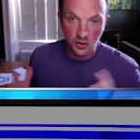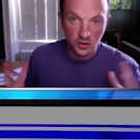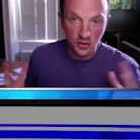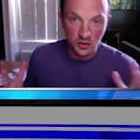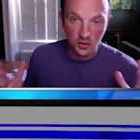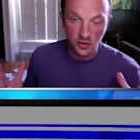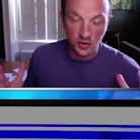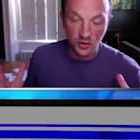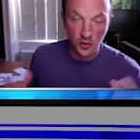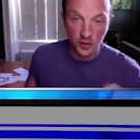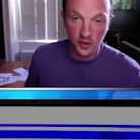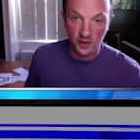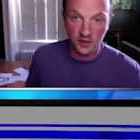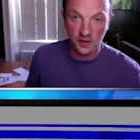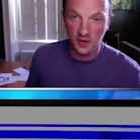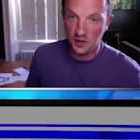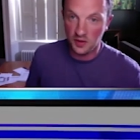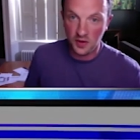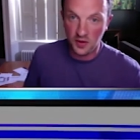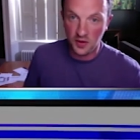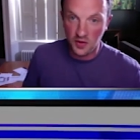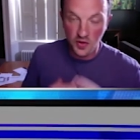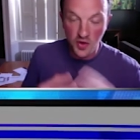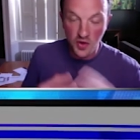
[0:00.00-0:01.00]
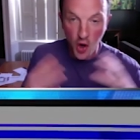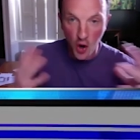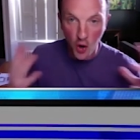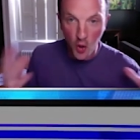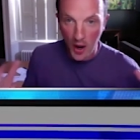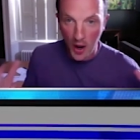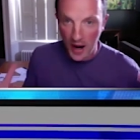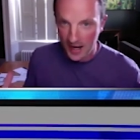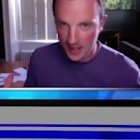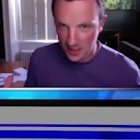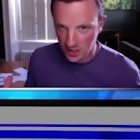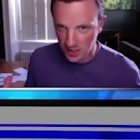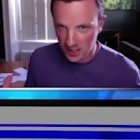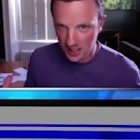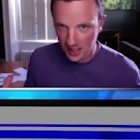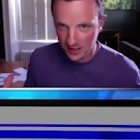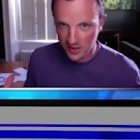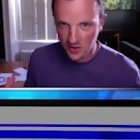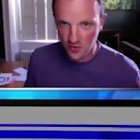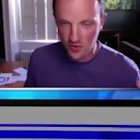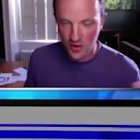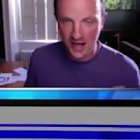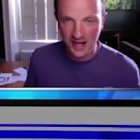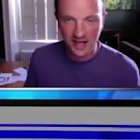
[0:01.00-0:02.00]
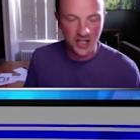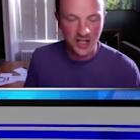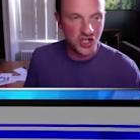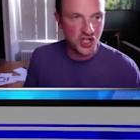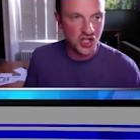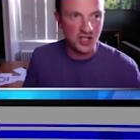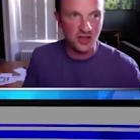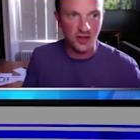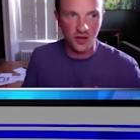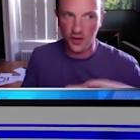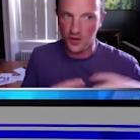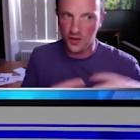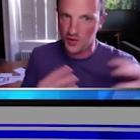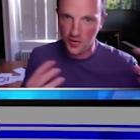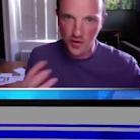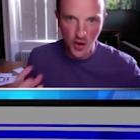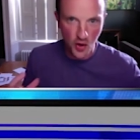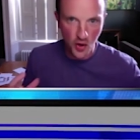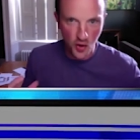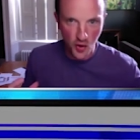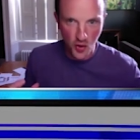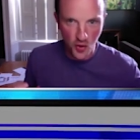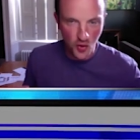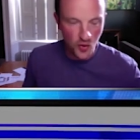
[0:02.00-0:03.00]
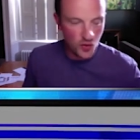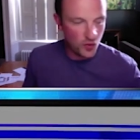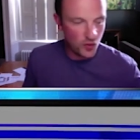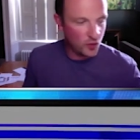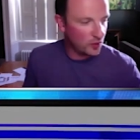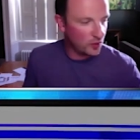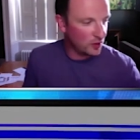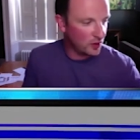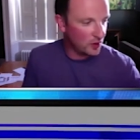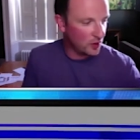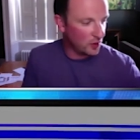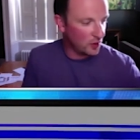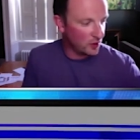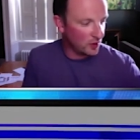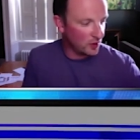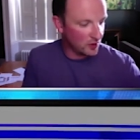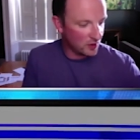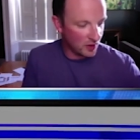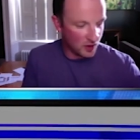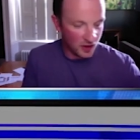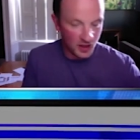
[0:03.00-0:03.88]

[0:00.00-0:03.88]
there's no hashtag strategy. There's no, you know,